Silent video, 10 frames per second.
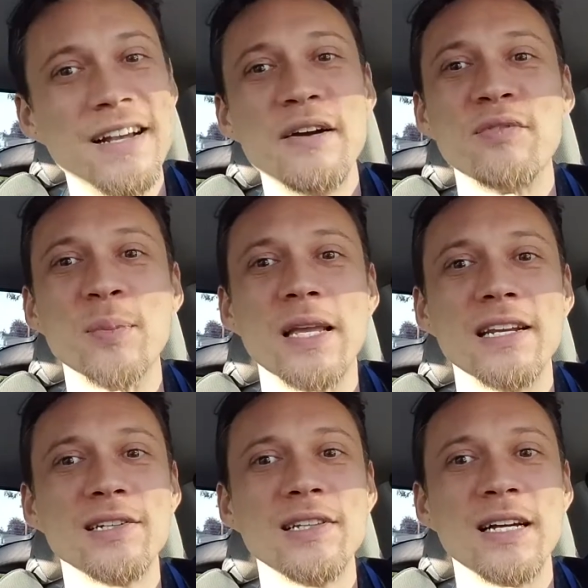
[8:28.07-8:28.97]
from
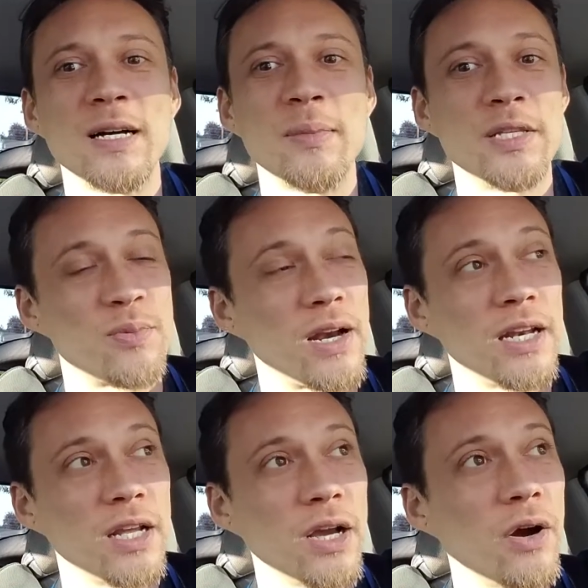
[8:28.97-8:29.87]
Kindle. It's ready
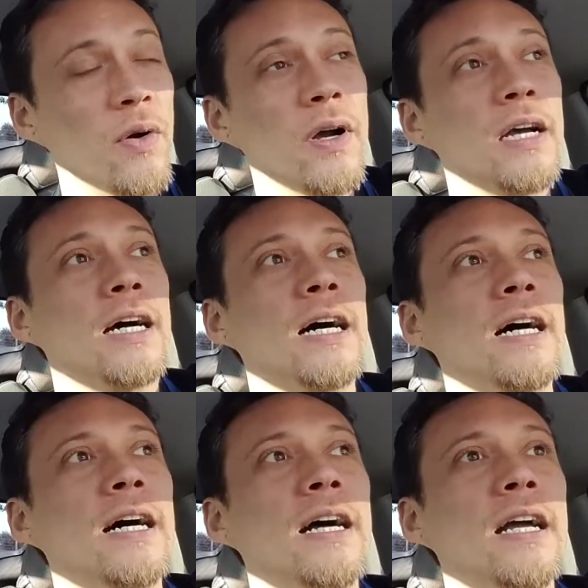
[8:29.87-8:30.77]
to go.
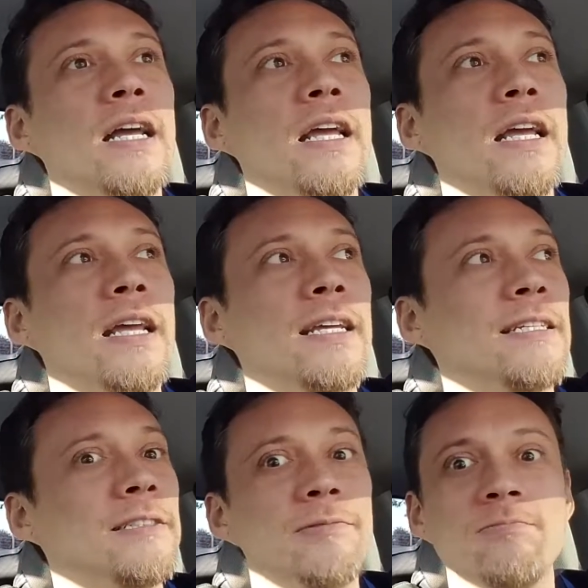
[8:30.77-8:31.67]

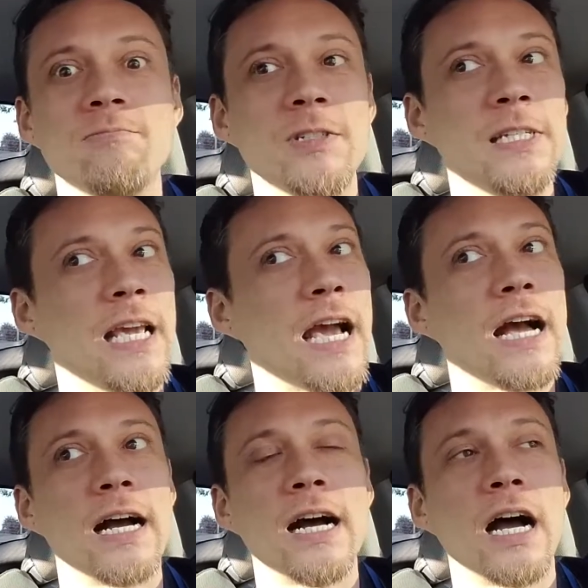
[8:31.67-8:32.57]

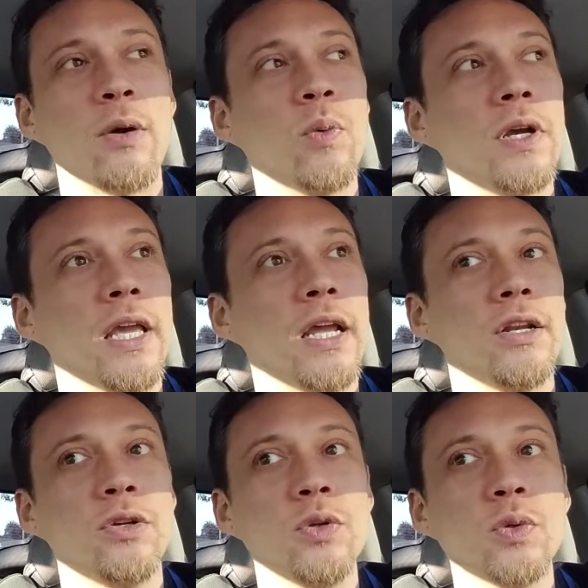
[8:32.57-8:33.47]
Yeah, I will
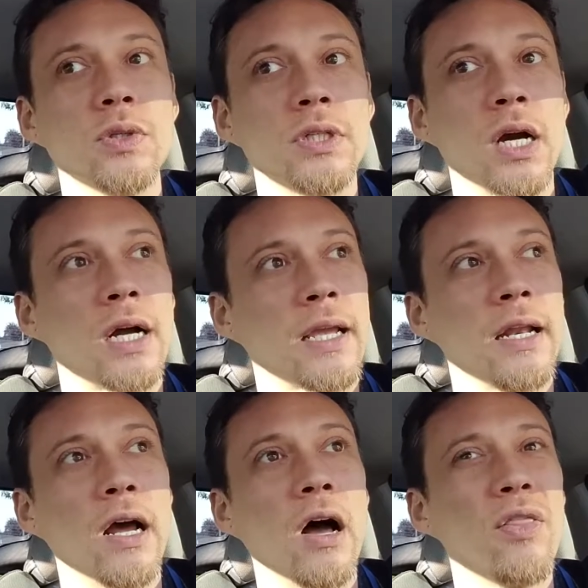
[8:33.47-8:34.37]
get Google Doc
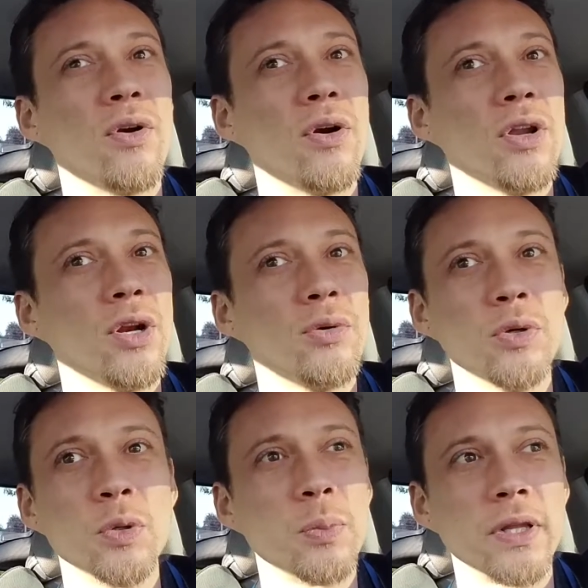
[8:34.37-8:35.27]
and other, you know,
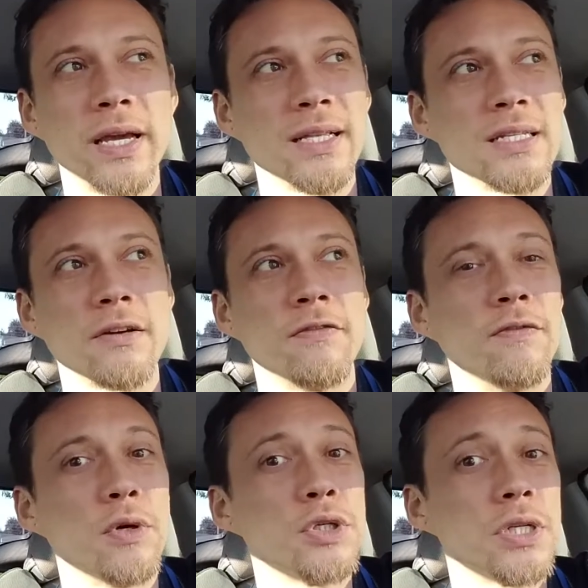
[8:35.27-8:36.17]
Google Play and stuff
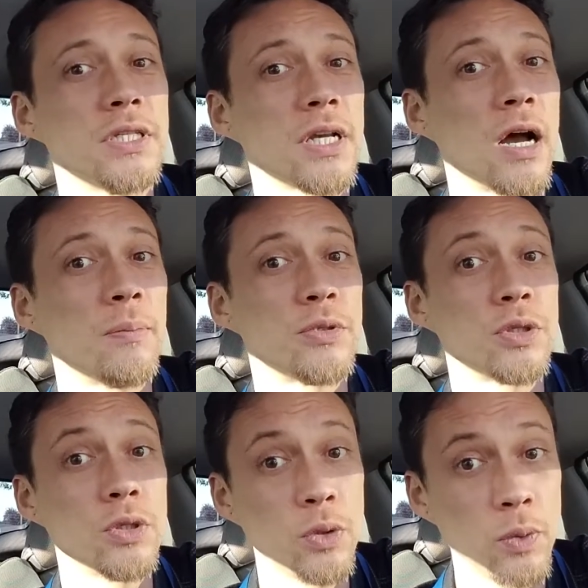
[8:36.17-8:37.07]
versions up
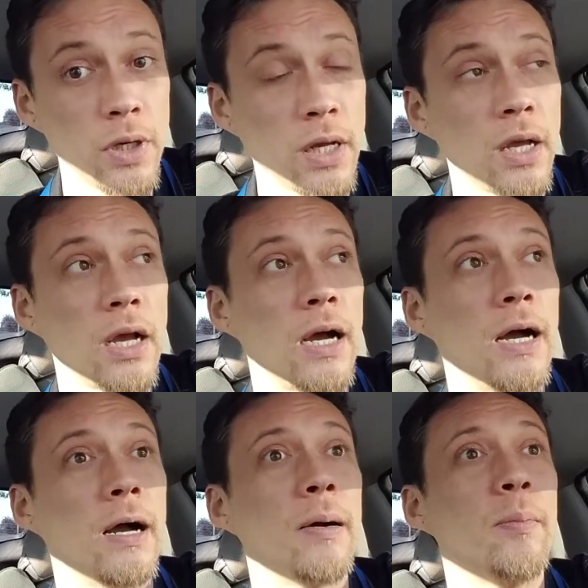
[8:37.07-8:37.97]
soon.
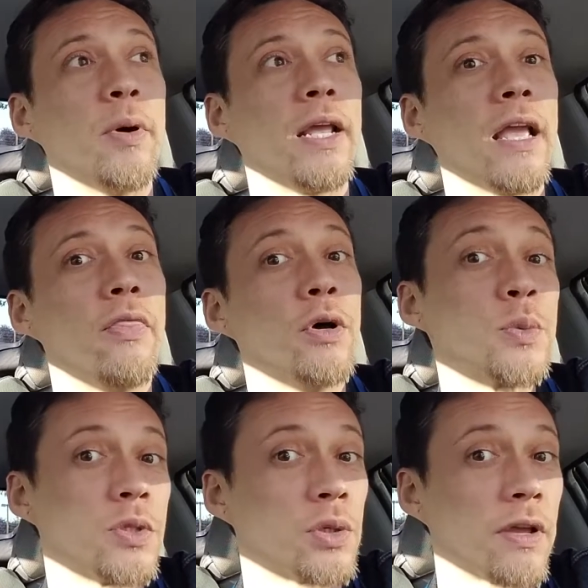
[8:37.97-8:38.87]
But again, those
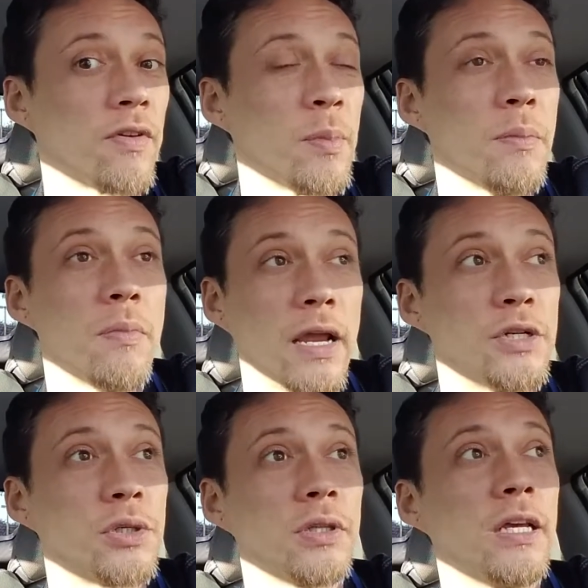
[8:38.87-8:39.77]
ones are giving me
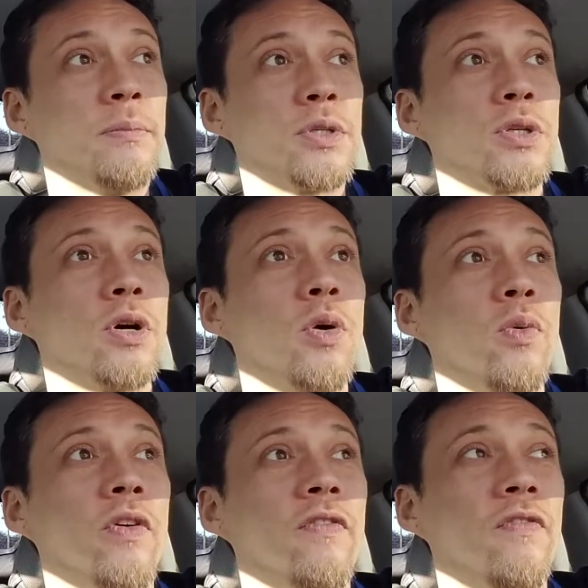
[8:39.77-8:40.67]
major lips. So
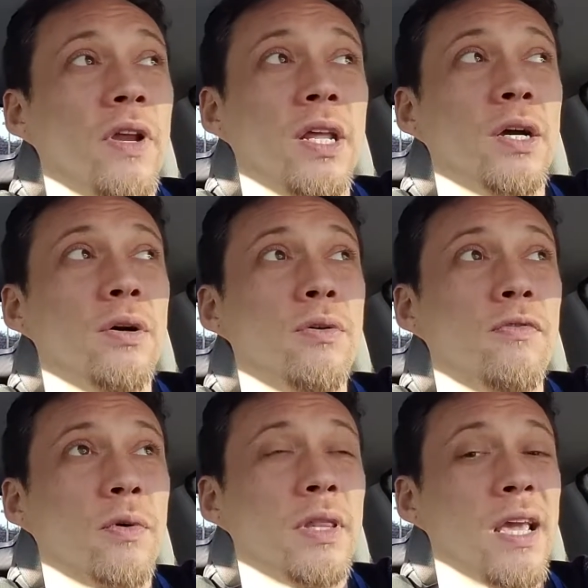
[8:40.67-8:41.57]
the video
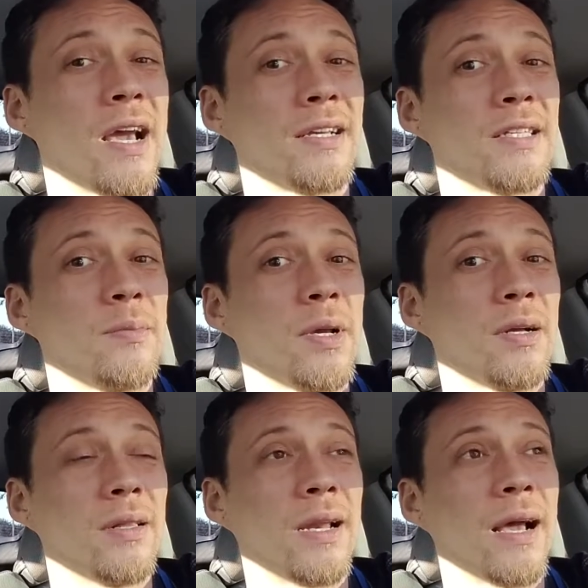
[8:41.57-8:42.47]
for the
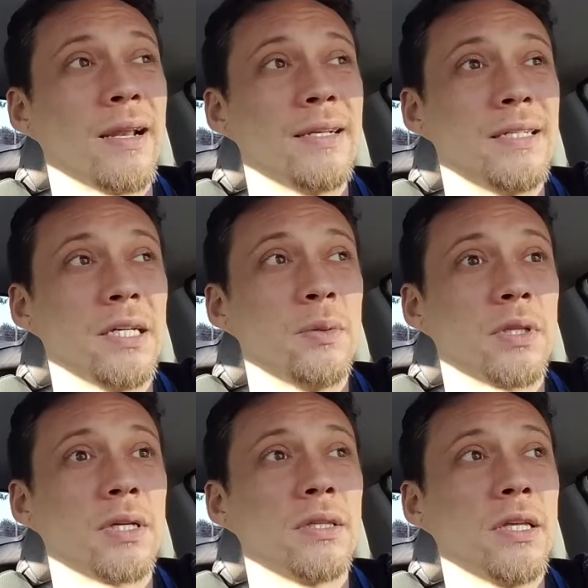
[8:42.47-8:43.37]
XML and how to deal with
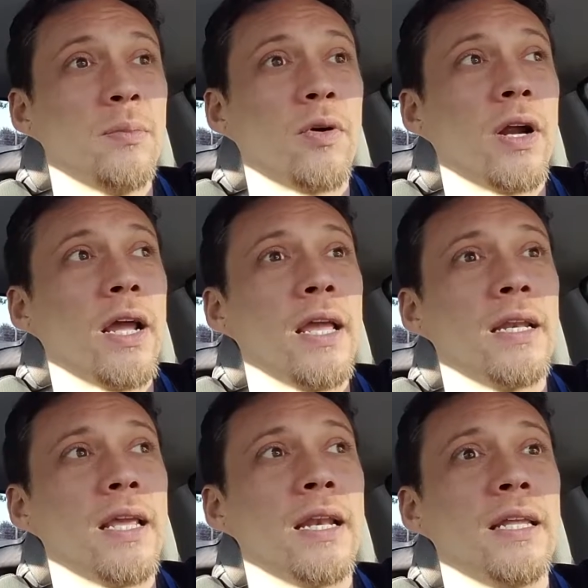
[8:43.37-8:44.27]
Calibre
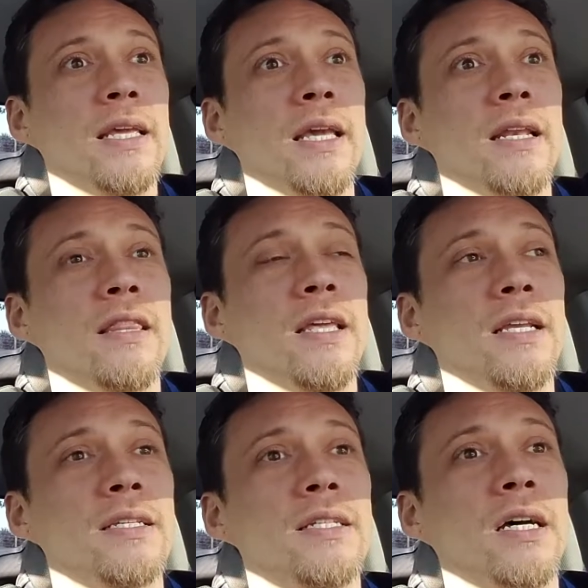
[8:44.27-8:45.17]
and get
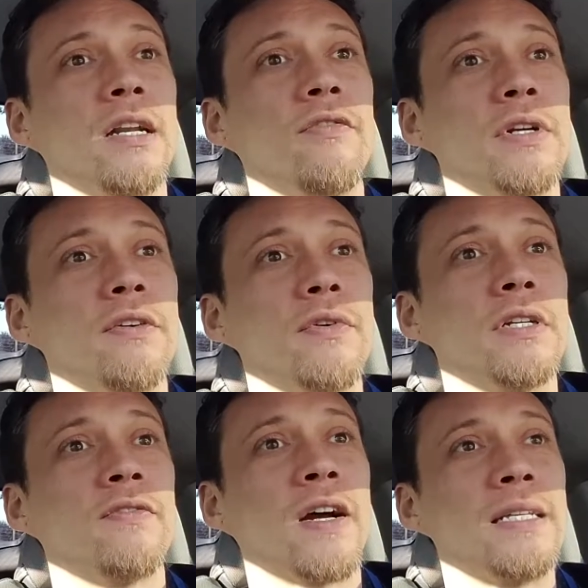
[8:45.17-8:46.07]
things done for different
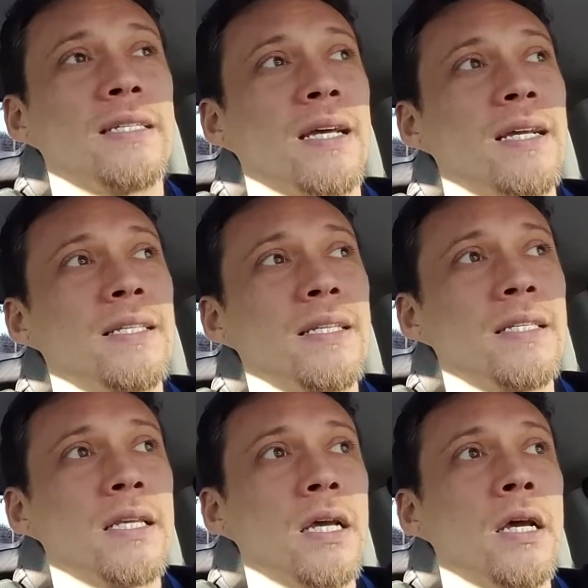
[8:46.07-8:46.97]
device
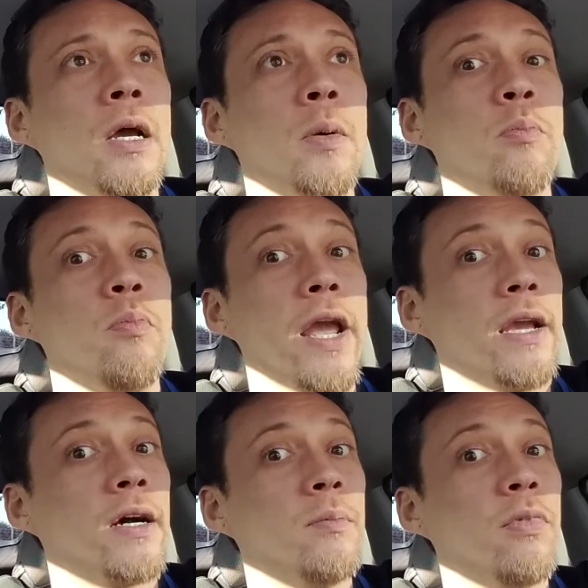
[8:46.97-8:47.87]
sizes may
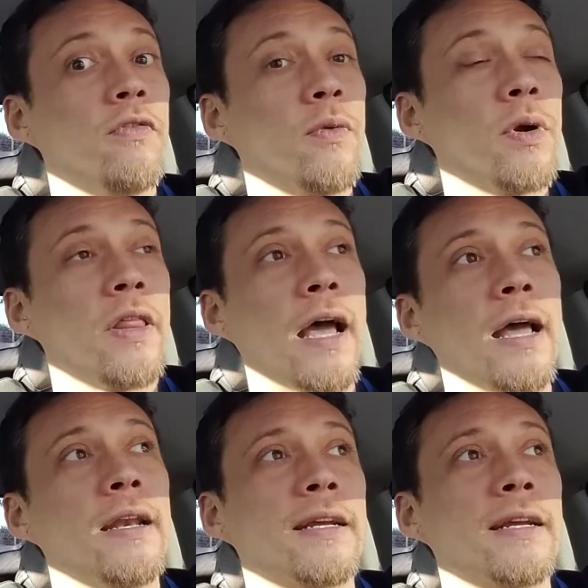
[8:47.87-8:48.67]
come before that.